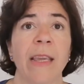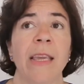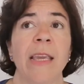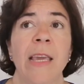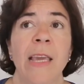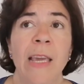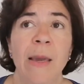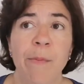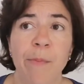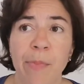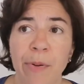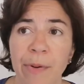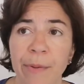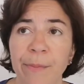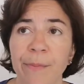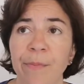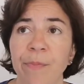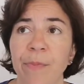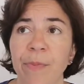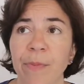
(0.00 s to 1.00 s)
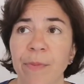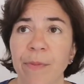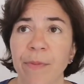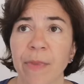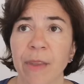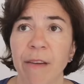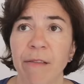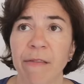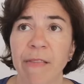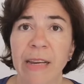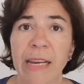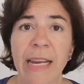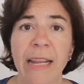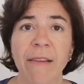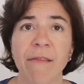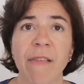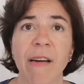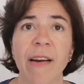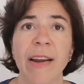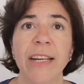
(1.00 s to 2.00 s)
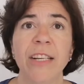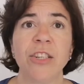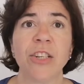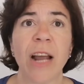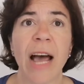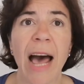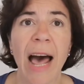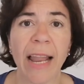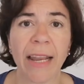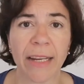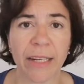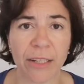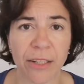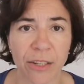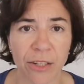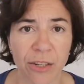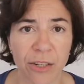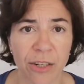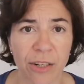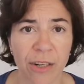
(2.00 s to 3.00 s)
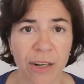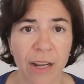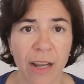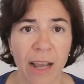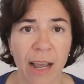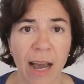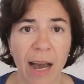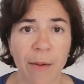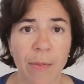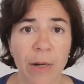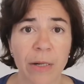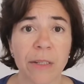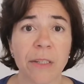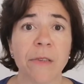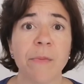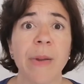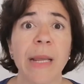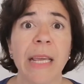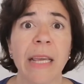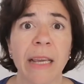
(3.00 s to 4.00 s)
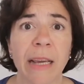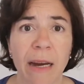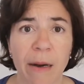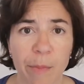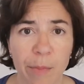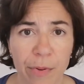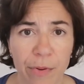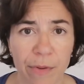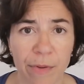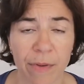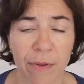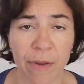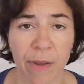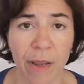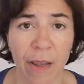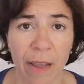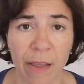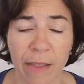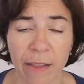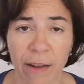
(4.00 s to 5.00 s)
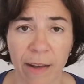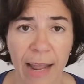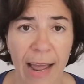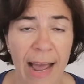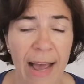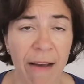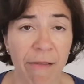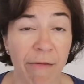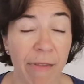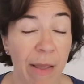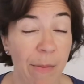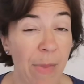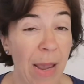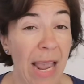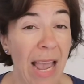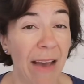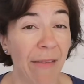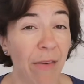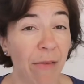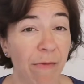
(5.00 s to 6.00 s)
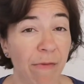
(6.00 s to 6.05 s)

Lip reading: keep feeling very challenged about speaking up, They may have a